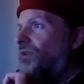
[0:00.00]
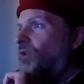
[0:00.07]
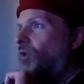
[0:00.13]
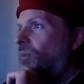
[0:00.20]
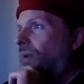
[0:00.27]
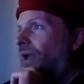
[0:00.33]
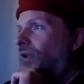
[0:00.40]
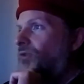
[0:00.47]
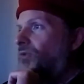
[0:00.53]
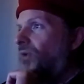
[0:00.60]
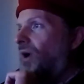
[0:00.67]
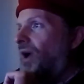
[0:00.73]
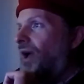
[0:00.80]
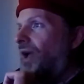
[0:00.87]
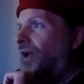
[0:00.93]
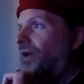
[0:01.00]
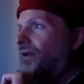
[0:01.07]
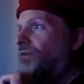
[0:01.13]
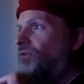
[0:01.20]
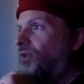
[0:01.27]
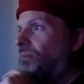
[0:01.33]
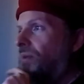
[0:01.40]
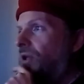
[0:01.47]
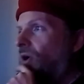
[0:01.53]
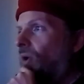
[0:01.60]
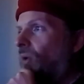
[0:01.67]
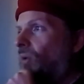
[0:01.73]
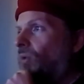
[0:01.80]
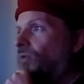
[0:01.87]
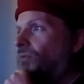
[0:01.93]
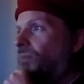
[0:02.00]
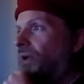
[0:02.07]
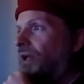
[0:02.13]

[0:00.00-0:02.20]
You may try to be old,